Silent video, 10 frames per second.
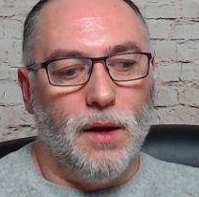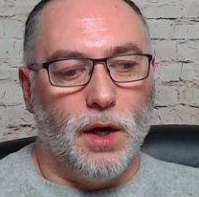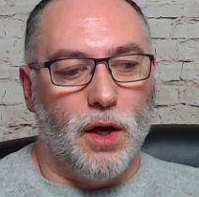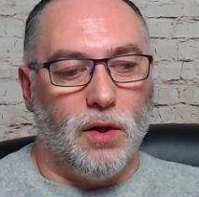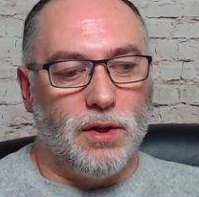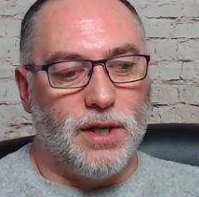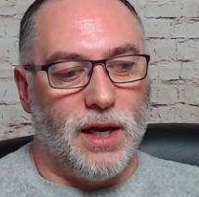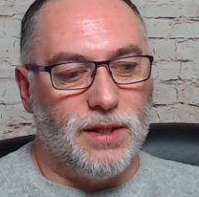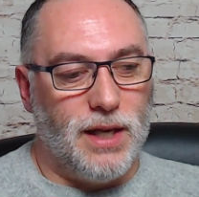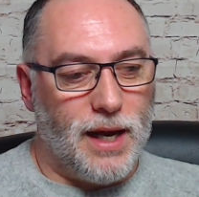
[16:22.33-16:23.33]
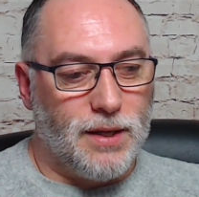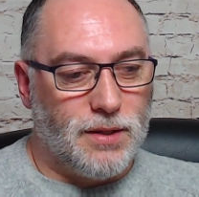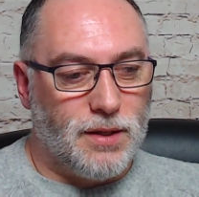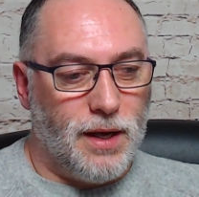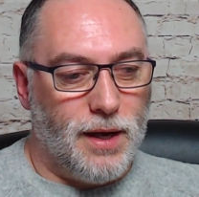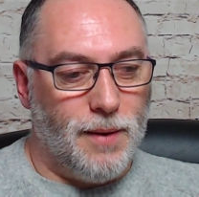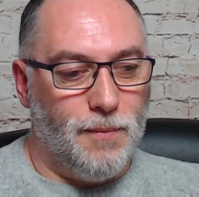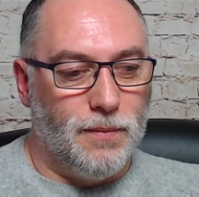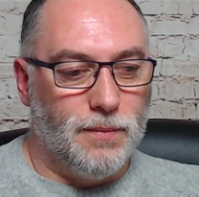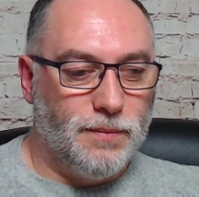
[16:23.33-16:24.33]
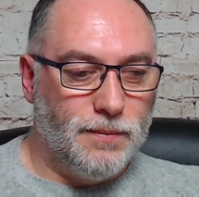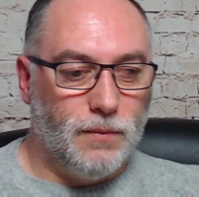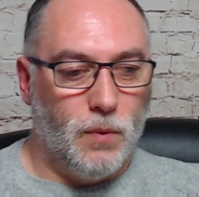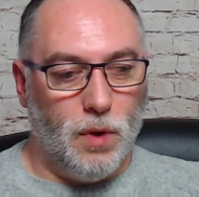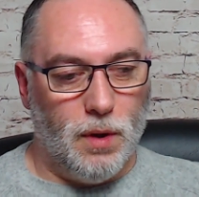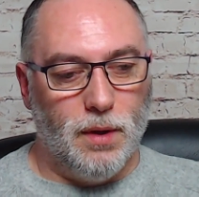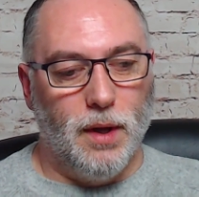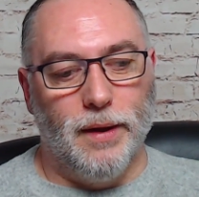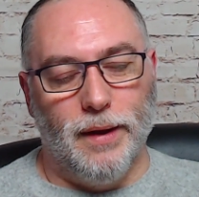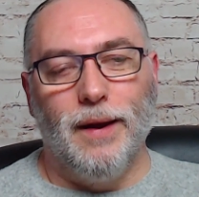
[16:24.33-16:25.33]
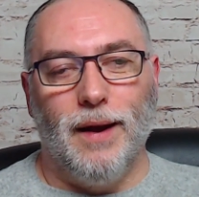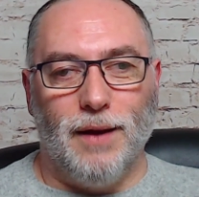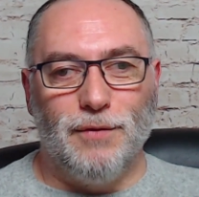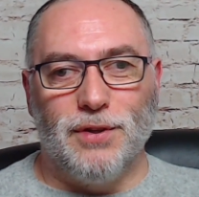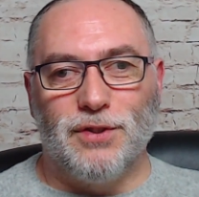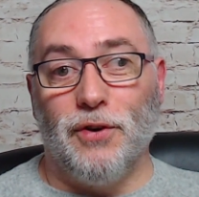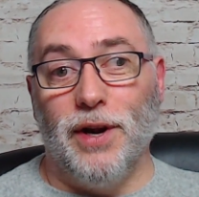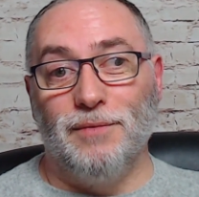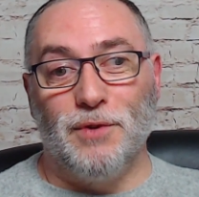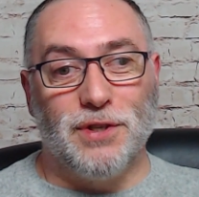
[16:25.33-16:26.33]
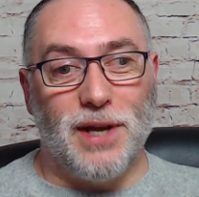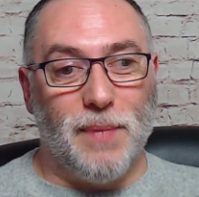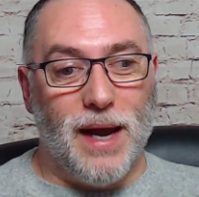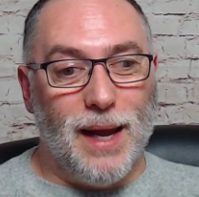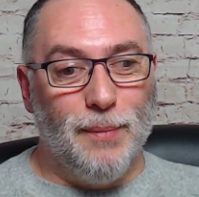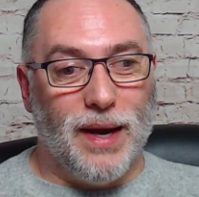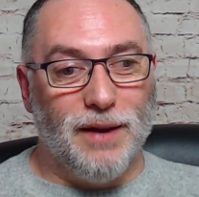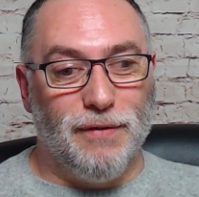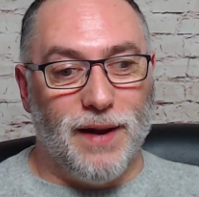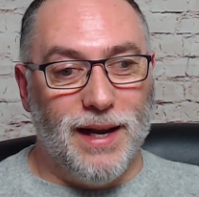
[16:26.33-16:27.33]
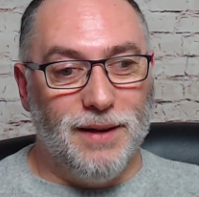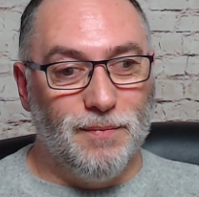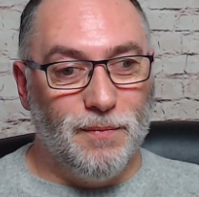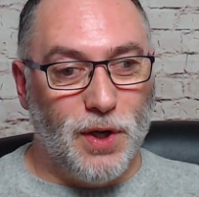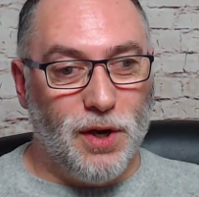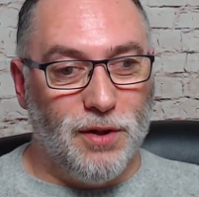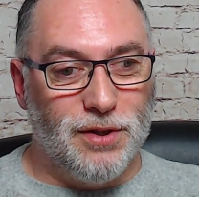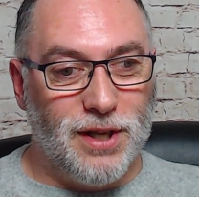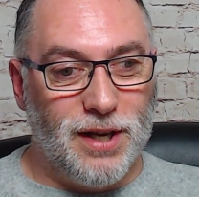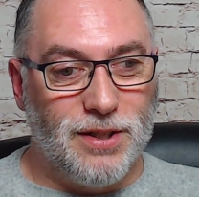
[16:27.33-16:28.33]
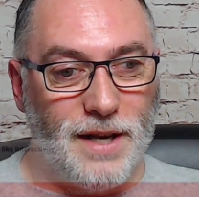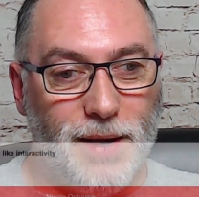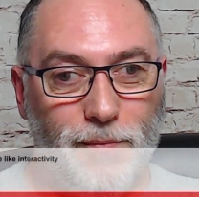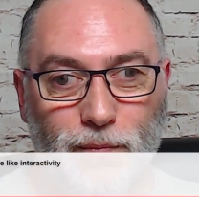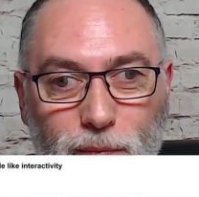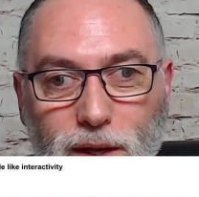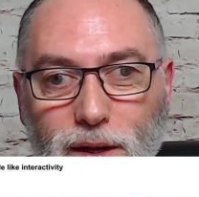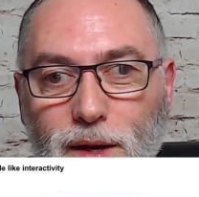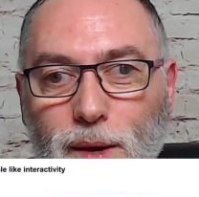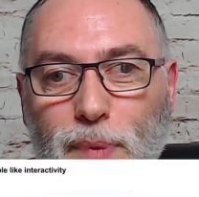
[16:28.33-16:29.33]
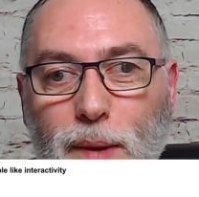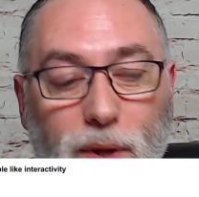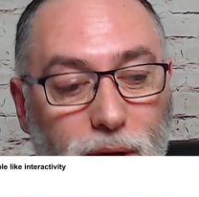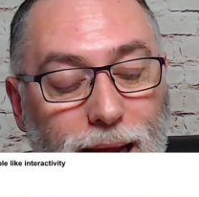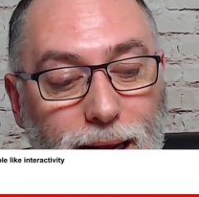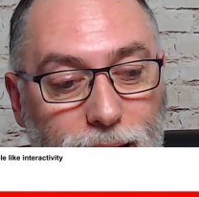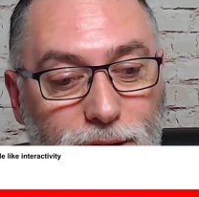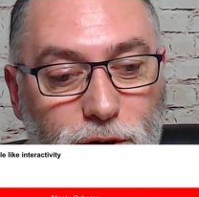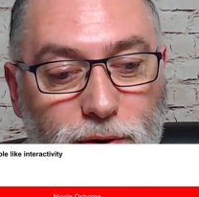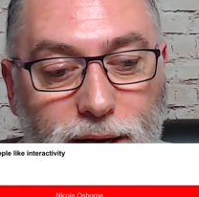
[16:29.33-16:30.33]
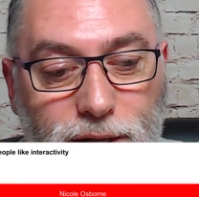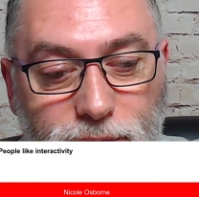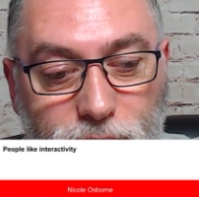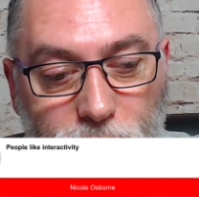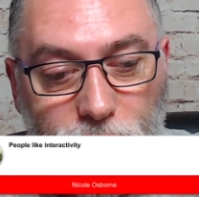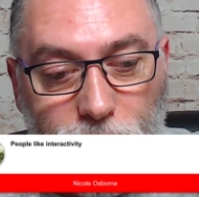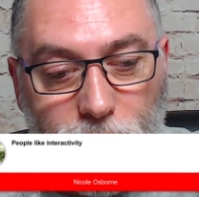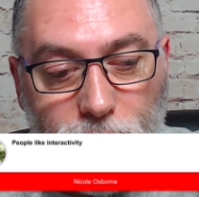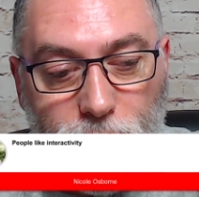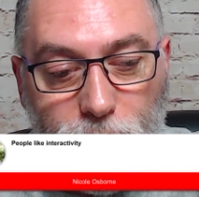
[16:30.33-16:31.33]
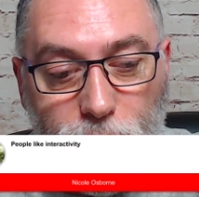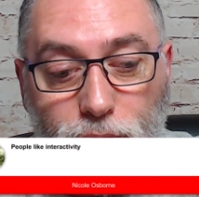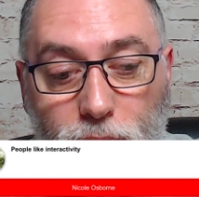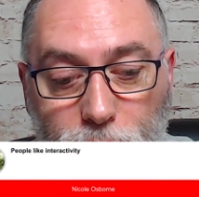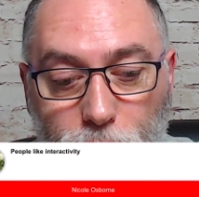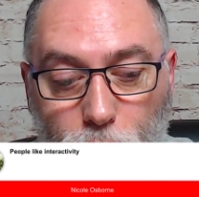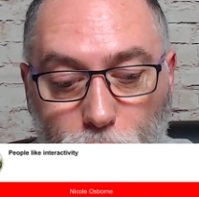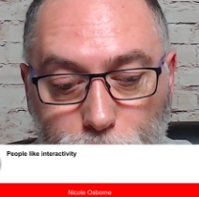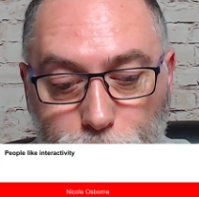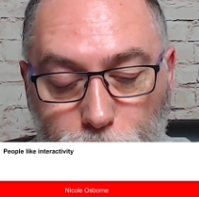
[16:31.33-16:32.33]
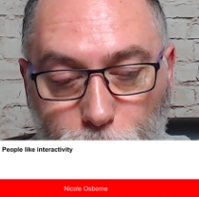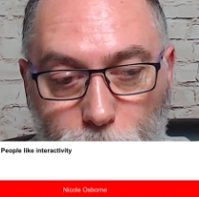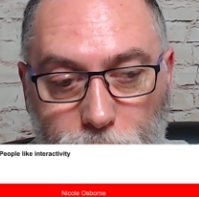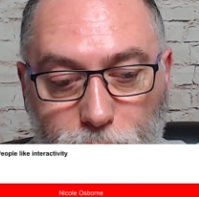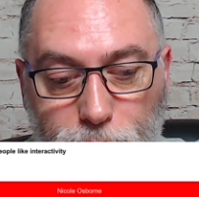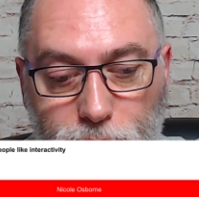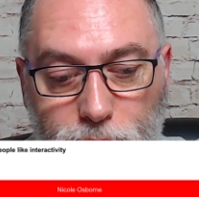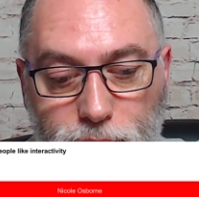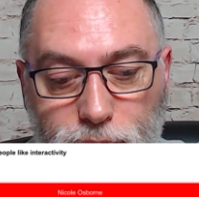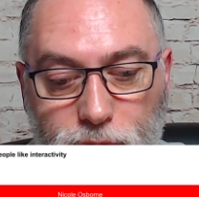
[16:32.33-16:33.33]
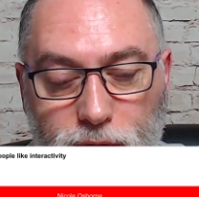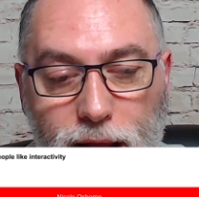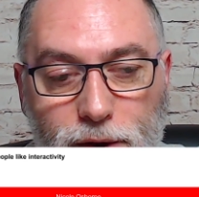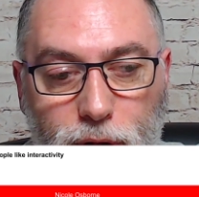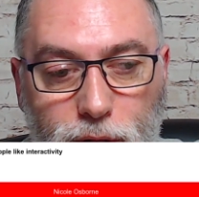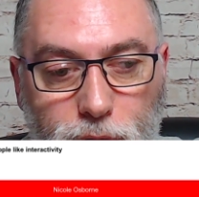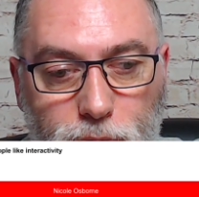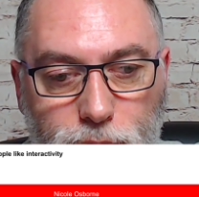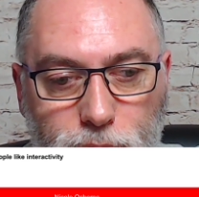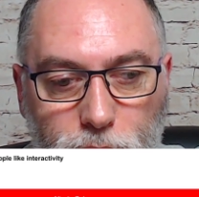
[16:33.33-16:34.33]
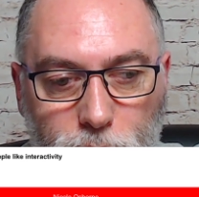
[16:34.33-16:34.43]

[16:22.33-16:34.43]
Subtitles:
Nicole says yes. I've just sent my iPad flying. Nicole says people like interactivity, and you're right, Nicole, they do. And I think it's an area that